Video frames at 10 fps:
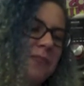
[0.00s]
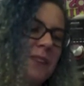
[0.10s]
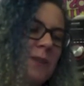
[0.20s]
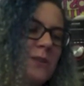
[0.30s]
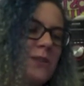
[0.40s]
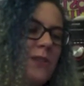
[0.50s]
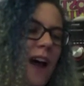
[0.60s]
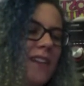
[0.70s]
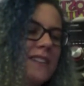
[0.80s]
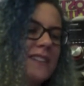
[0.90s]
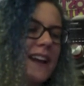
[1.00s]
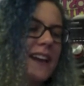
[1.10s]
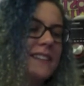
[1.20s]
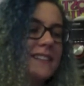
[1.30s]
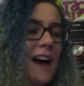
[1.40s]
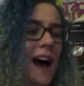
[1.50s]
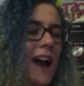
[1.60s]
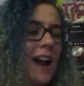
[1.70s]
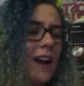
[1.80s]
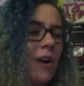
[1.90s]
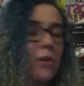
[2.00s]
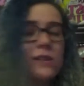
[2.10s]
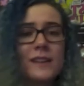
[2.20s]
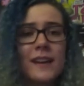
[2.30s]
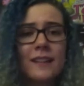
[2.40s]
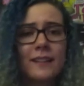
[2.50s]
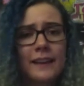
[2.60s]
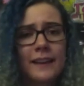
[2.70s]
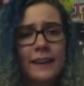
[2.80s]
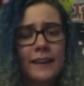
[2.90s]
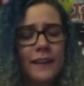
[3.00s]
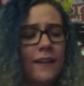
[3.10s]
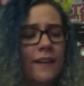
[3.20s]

Would you rather date Sai or date Lee?